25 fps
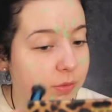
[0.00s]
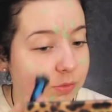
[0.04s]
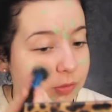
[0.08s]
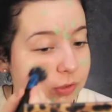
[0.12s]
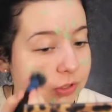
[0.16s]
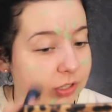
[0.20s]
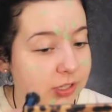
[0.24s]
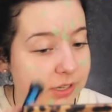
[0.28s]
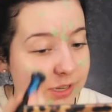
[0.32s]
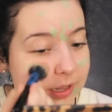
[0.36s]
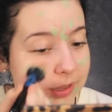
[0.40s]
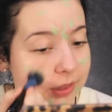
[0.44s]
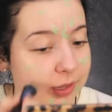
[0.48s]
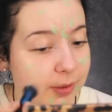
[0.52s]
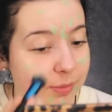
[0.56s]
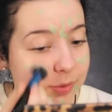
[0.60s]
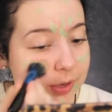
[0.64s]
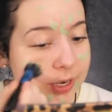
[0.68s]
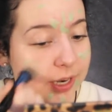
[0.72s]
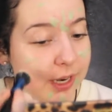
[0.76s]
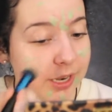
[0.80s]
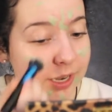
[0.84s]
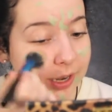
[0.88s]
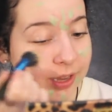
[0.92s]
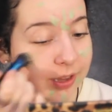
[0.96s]
just
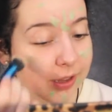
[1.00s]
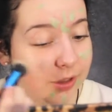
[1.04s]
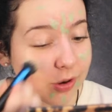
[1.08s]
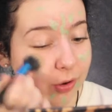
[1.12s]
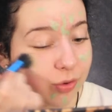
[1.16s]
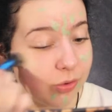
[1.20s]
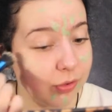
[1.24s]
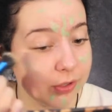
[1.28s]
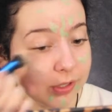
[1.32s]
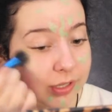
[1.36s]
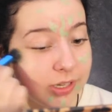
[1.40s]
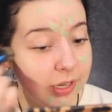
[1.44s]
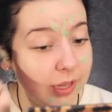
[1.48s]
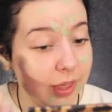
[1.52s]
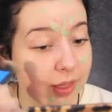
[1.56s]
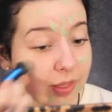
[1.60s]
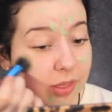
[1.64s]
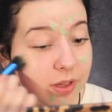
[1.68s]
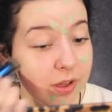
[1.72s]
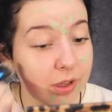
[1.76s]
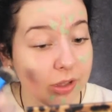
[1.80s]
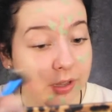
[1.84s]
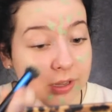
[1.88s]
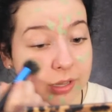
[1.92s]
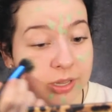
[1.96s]
eliminating it
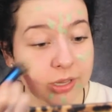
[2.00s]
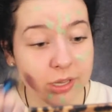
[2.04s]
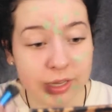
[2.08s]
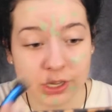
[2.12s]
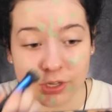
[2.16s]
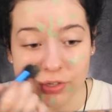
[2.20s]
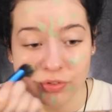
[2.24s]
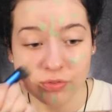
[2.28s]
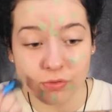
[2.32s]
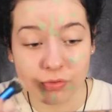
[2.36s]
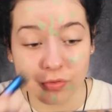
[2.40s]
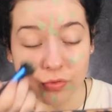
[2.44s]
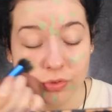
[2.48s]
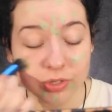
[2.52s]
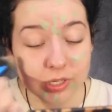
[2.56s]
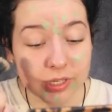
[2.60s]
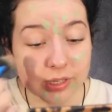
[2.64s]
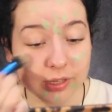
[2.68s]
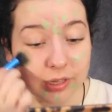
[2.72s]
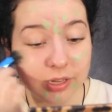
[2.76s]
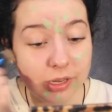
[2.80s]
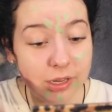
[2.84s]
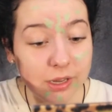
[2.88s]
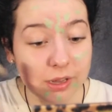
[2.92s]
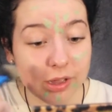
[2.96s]
altogether is
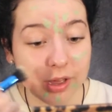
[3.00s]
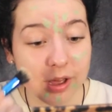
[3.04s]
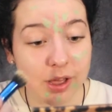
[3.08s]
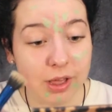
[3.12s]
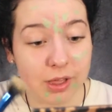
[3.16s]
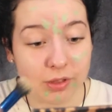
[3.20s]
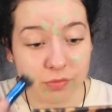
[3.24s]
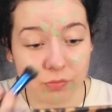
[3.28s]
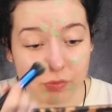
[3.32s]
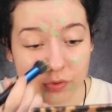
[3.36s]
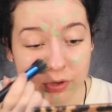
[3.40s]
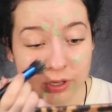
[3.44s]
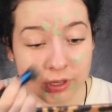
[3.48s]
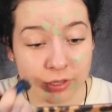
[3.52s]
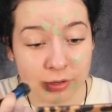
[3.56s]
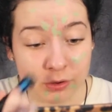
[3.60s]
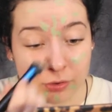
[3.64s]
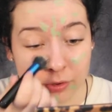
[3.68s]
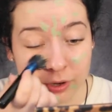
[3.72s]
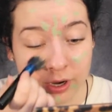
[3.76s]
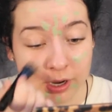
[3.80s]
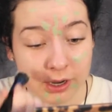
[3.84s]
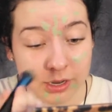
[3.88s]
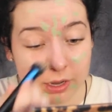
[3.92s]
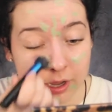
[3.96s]
really a really
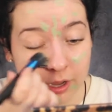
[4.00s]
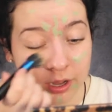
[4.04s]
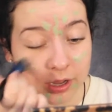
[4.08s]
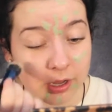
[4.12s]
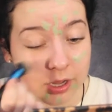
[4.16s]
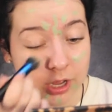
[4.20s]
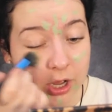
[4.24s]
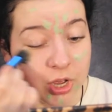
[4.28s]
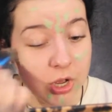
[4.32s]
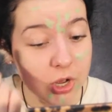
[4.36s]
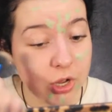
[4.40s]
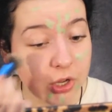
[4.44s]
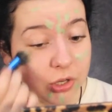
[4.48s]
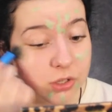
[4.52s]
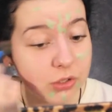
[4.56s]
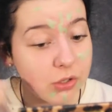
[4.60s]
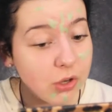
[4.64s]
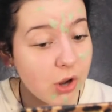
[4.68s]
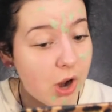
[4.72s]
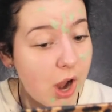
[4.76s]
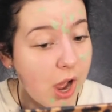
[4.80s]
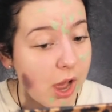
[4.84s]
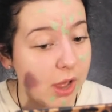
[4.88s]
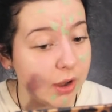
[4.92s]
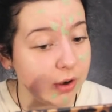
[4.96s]
good idea.
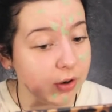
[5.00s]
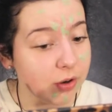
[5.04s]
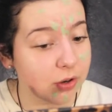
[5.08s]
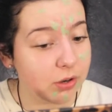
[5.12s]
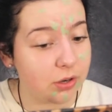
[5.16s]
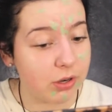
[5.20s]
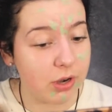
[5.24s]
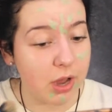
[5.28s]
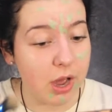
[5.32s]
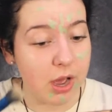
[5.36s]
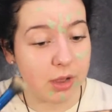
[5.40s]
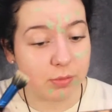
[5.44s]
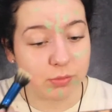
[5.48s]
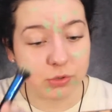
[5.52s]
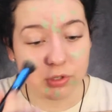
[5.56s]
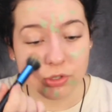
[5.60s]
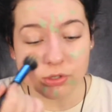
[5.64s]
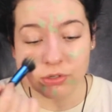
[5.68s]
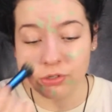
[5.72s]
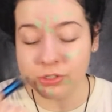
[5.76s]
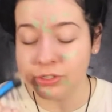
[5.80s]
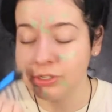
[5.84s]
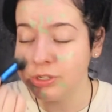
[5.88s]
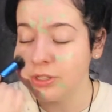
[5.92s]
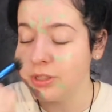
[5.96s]
So I'm
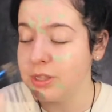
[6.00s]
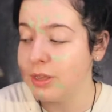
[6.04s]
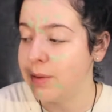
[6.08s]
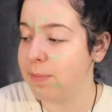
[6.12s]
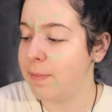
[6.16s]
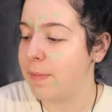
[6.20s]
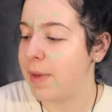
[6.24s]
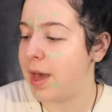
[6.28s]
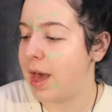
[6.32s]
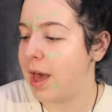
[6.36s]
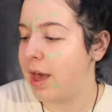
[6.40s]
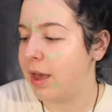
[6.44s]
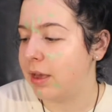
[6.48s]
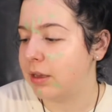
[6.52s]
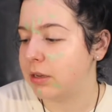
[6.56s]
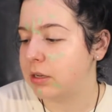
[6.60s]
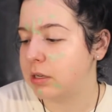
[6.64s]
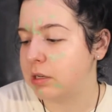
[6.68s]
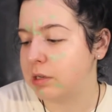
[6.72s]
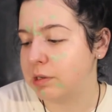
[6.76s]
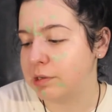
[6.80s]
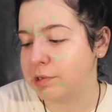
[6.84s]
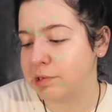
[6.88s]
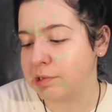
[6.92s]
just using the MAC,